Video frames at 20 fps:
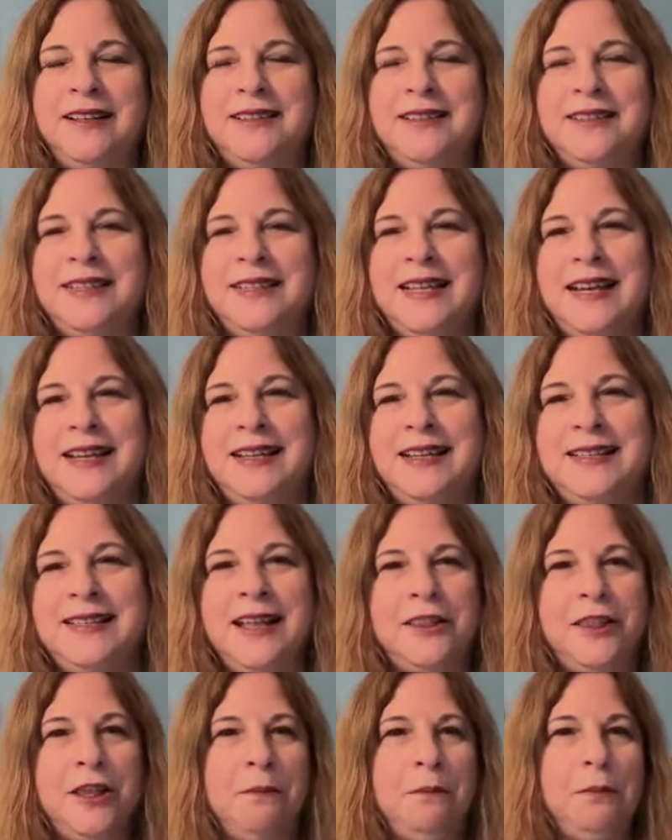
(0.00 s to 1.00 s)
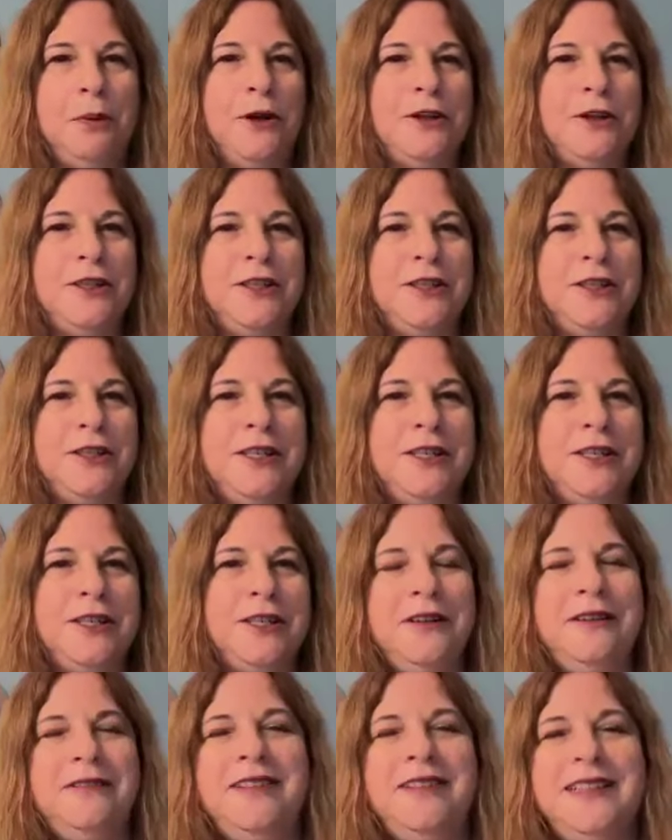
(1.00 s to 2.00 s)
I'll say it's not the person that
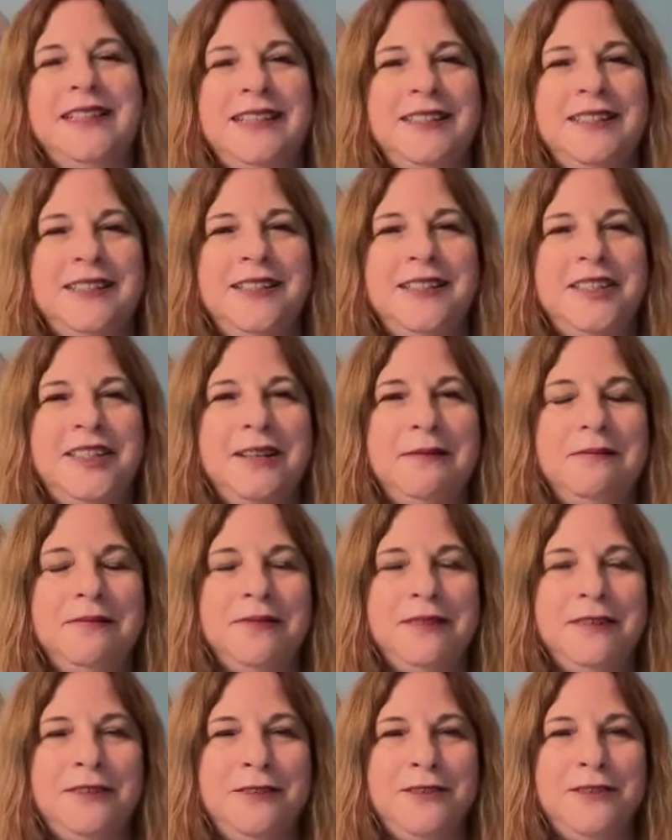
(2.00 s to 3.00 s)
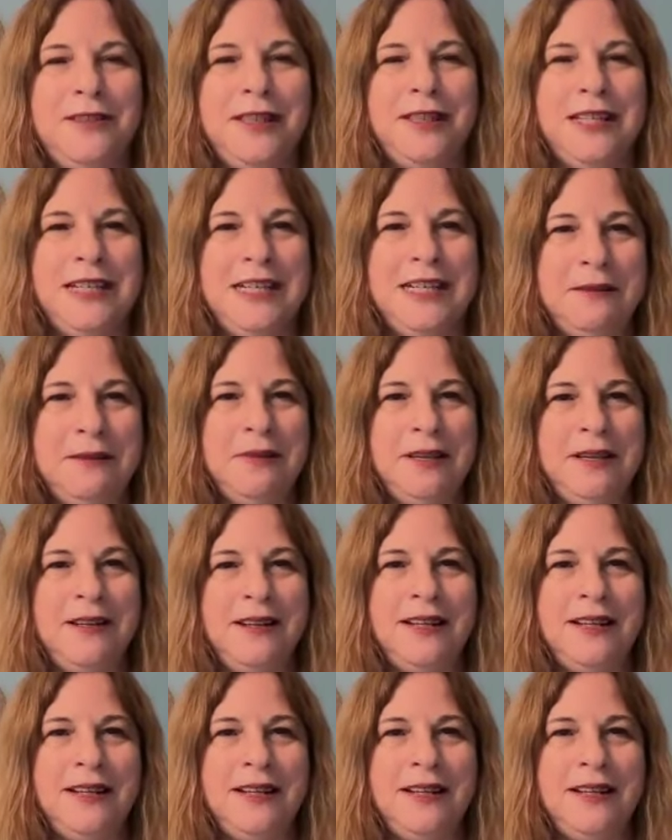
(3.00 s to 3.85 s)
we're in relationship who's the demon,